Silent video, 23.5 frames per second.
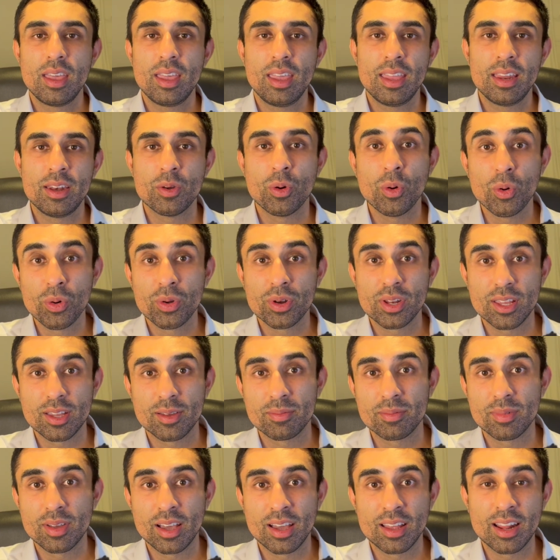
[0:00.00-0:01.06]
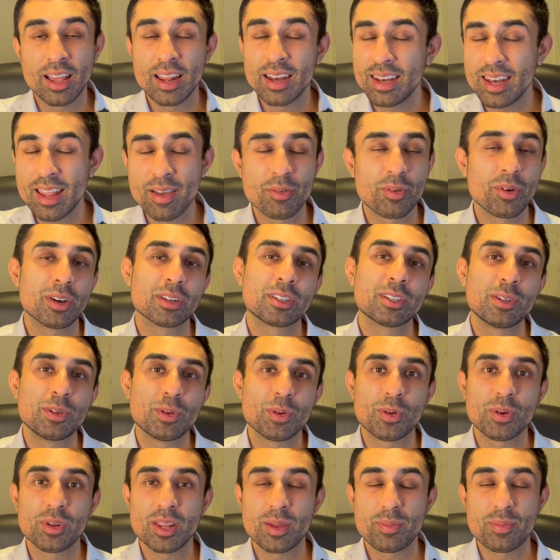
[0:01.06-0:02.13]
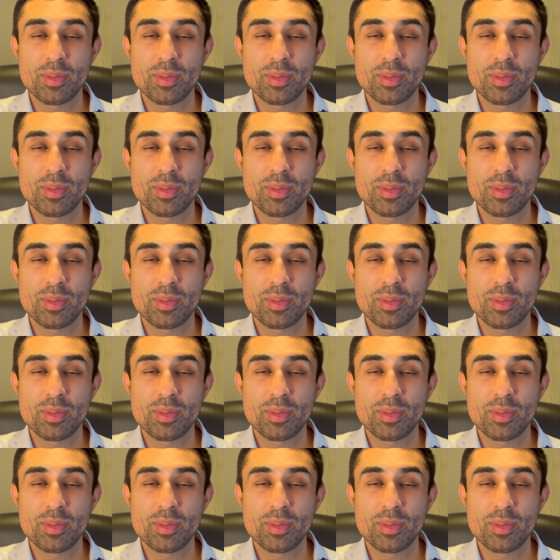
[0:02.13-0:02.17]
in audit. And I never wanted to do audit,